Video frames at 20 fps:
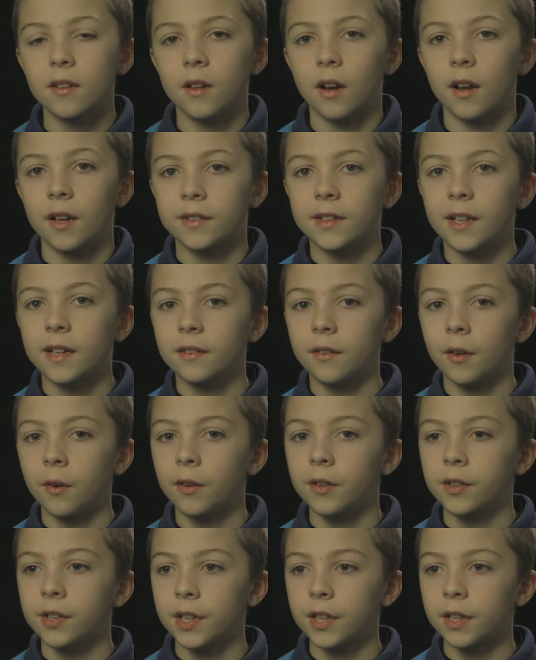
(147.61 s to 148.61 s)
like
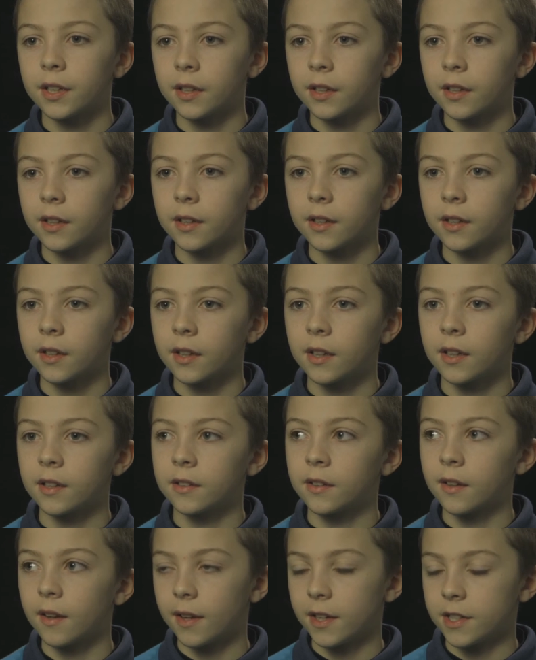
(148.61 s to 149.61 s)
technology,
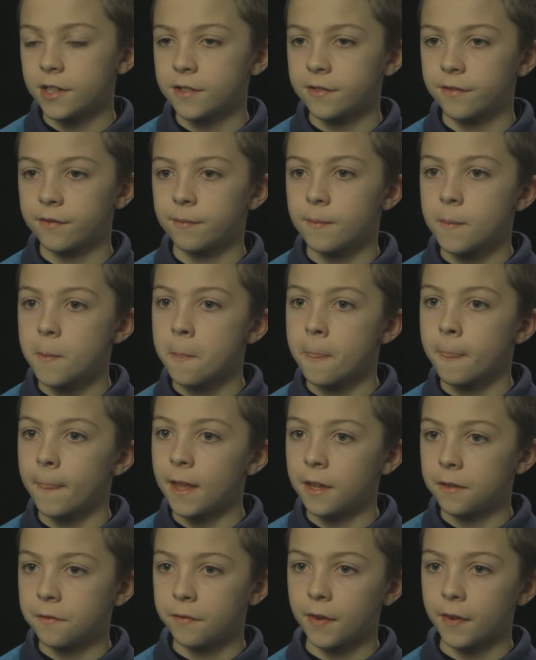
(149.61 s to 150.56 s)
it's